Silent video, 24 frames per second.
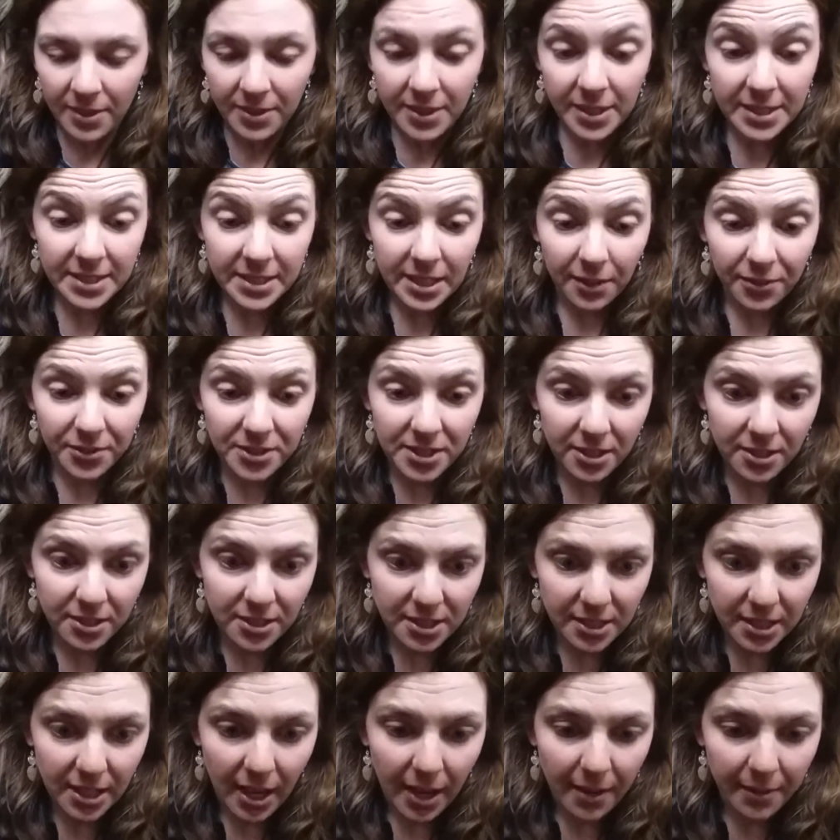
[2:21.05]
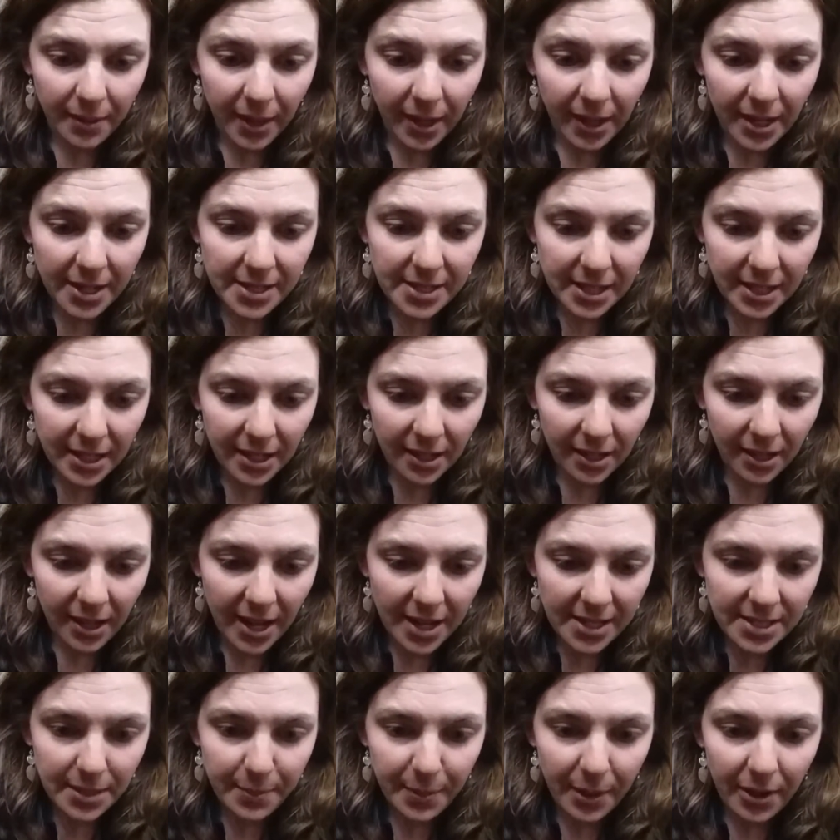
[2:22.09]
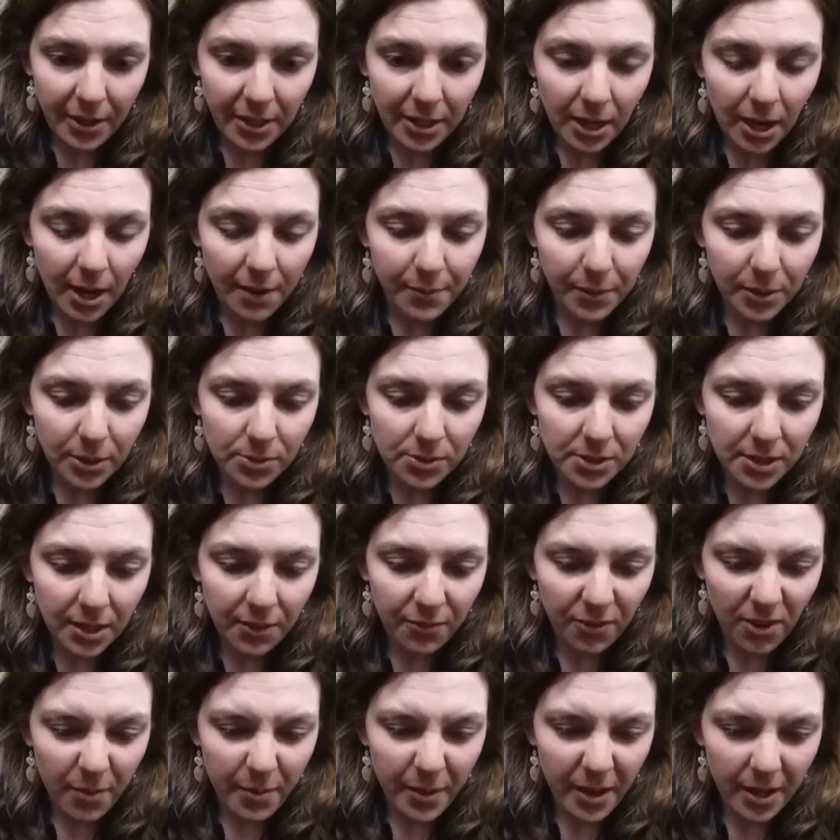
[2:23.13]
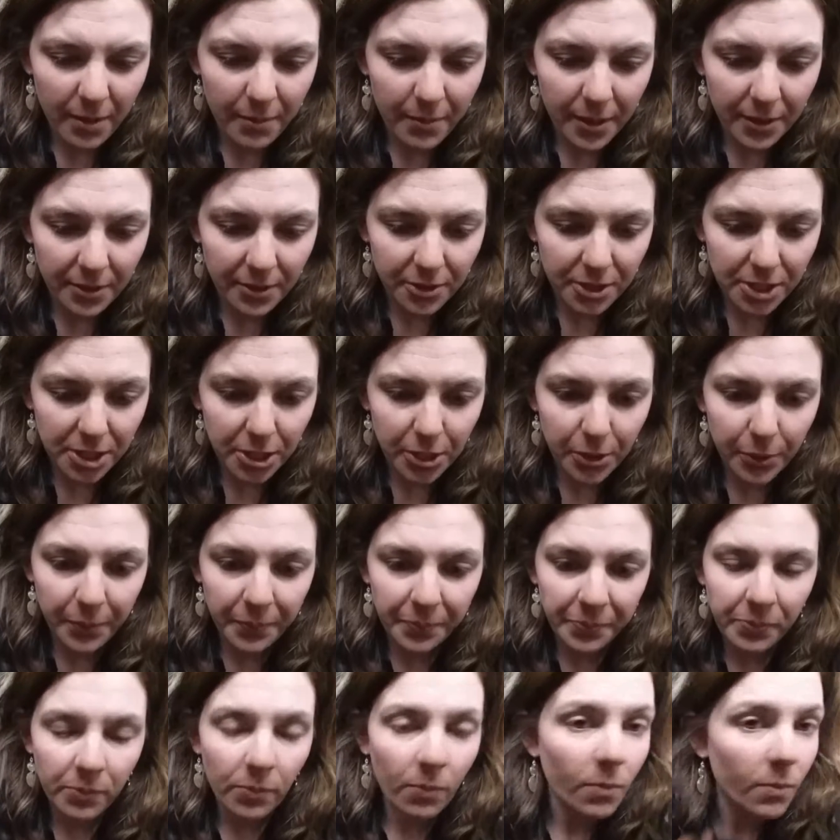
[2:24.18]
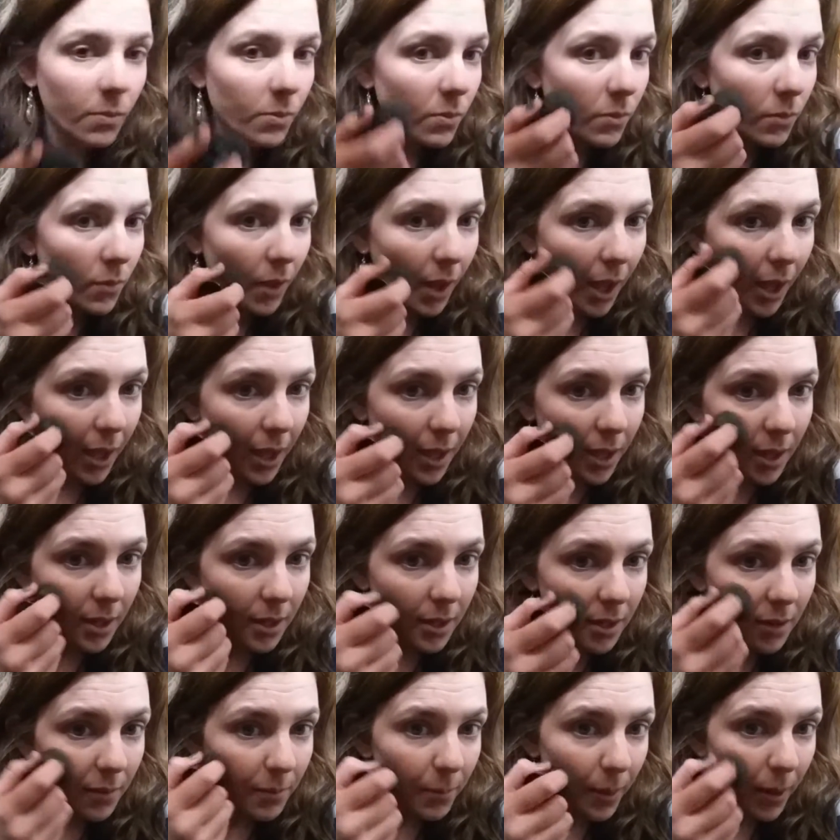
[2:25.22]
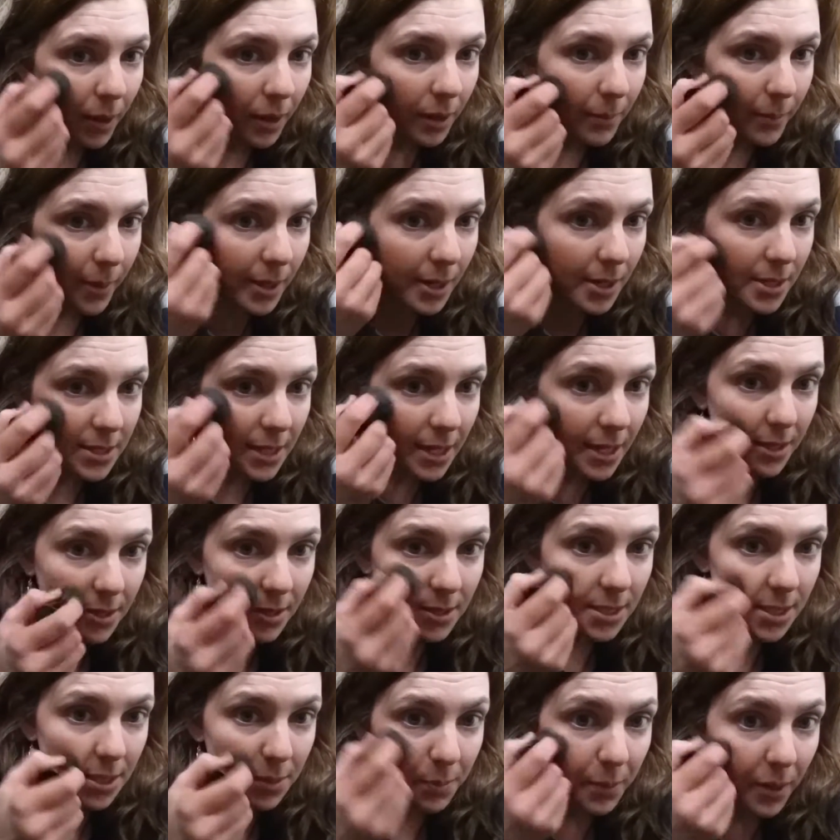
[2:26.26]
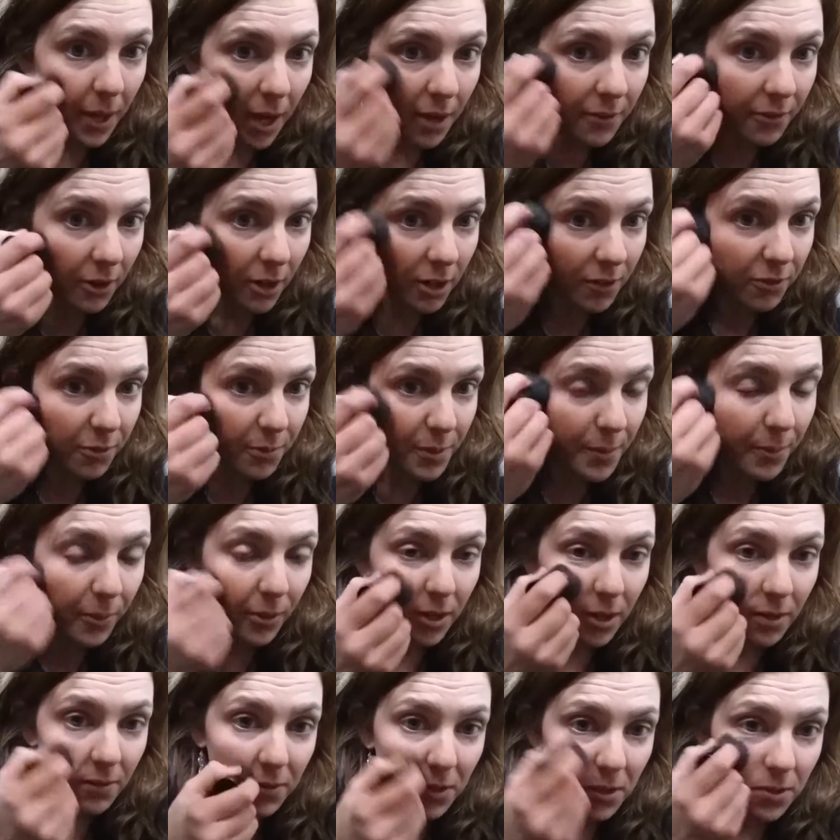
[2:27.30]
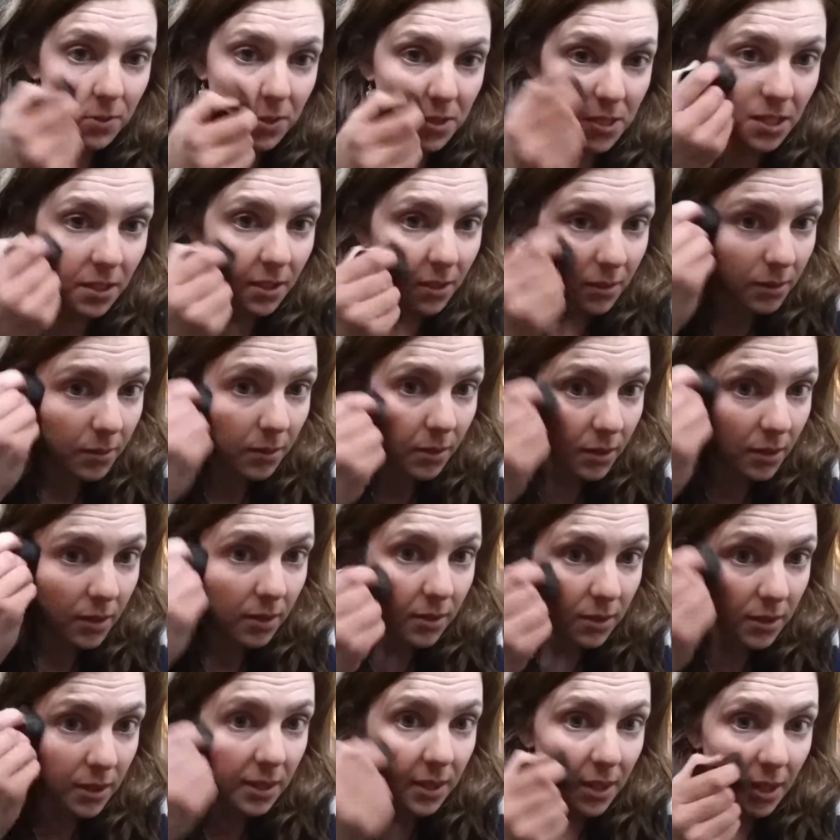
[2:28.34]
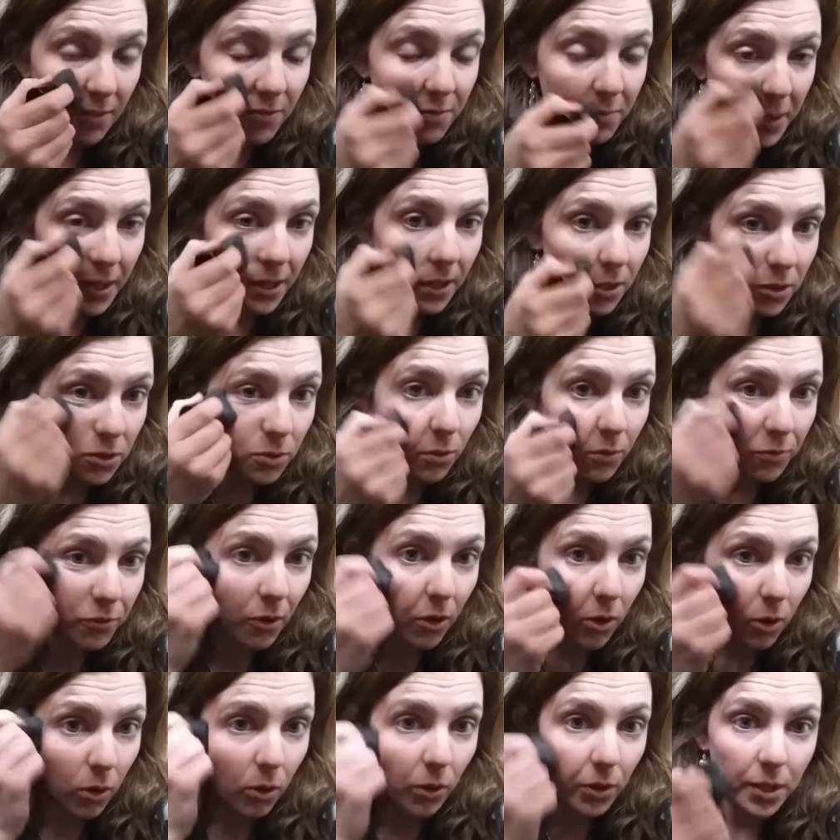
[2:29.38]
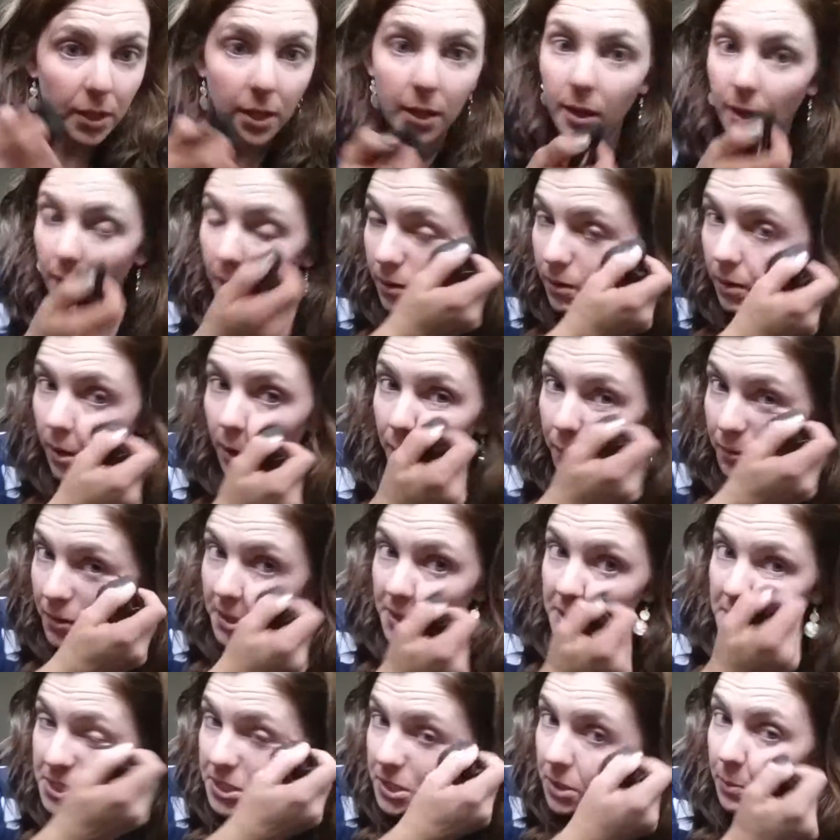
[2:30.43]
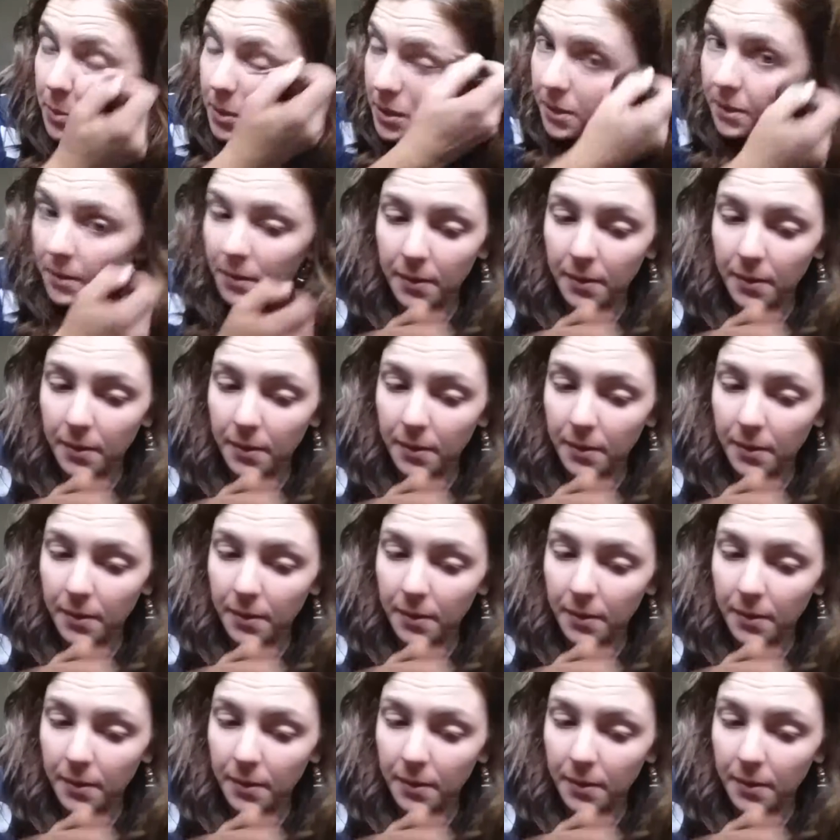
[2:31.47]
This stuff, seriously, like I said, it'll last about a year. I've been using it for about a month or 2 and barely made a dent, but I've heard from people that have used it that they've made it for a whole year on one tube.